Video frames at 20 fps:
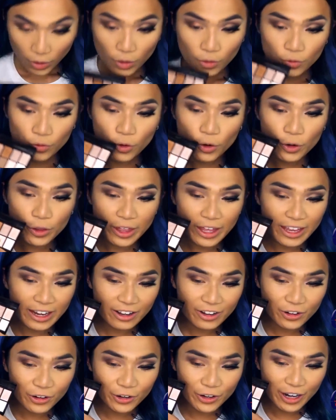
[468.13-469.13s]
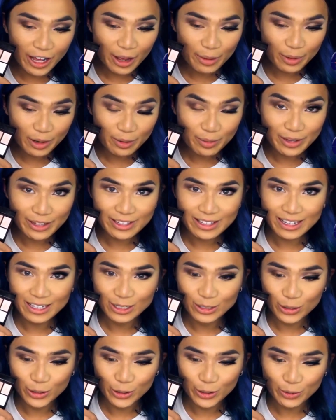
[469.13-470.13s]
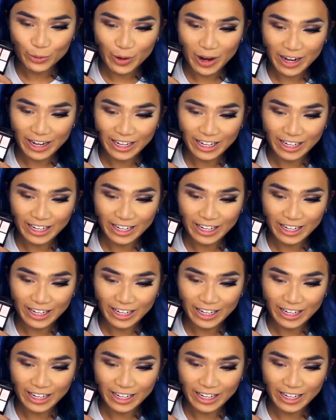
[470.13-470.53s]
For the inner corner, I'm going to be using Dawn right